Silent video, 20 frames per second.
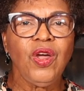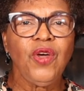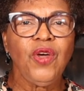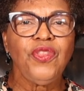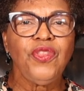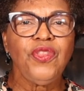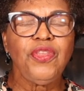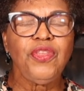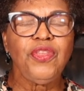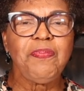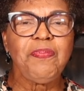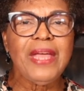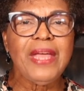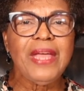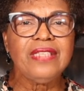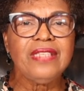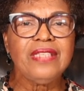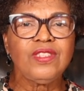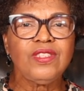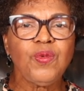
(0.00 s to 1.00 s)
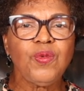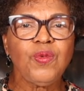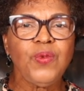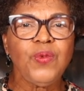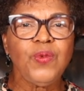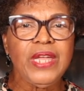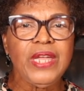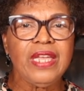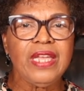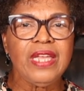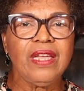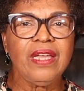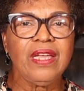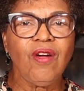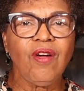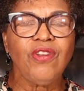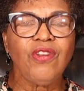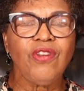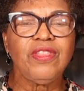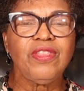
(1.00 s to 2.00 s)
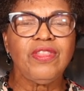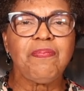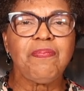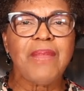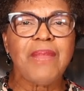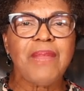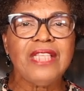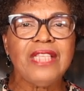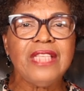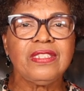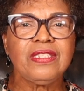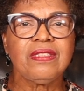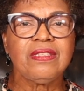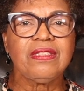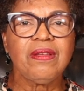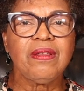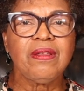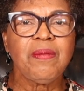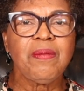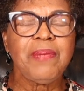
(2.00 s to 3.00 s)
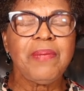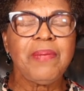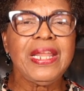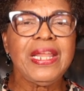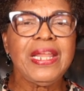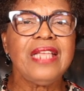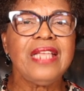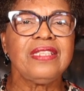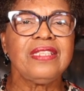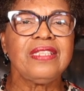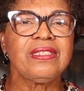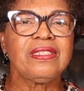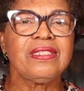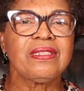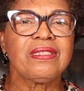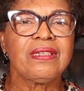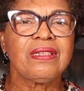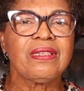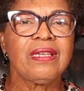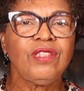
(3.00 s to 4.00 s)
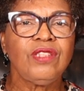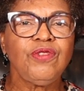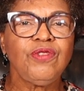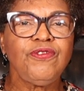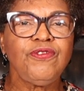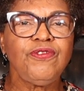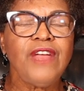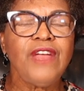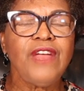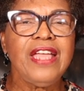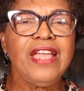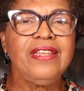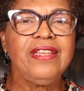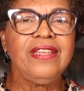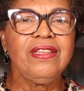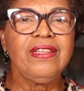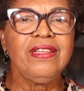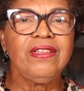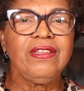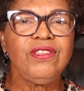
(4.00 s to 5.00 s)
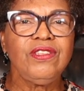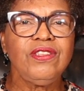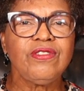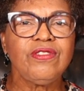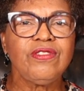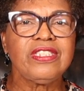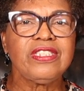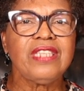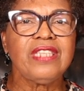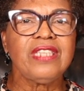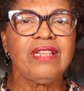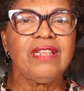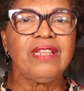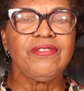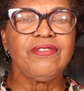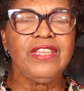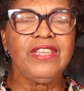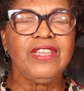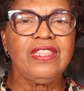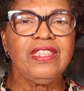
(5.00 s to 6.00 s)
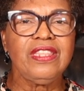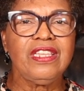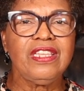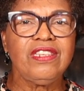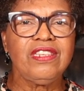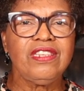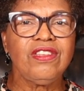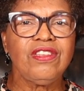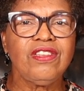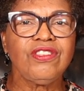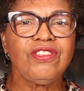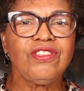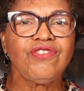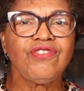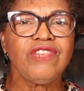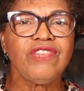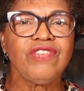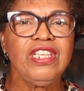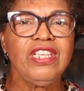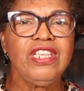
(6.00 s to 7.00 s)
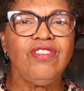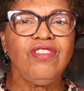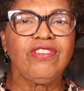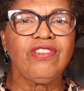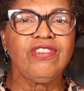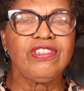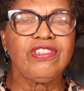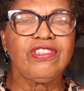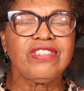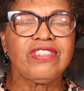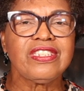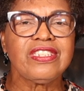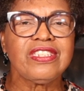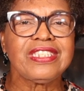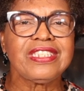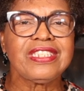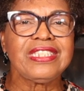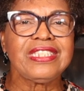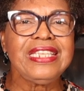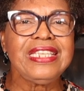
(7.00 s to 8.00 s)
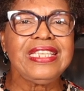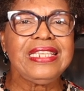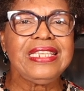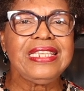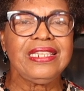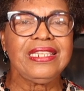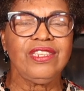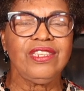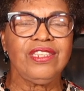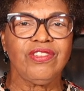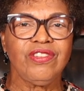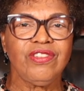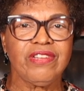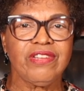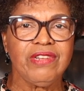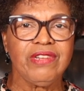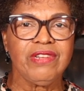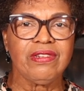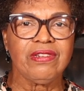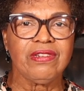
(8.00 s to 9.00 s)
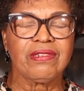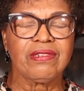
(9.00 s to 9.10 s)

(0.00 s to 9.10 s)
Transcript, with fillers: the best way or the best place to find yourself in the industry in order to succeed in your career.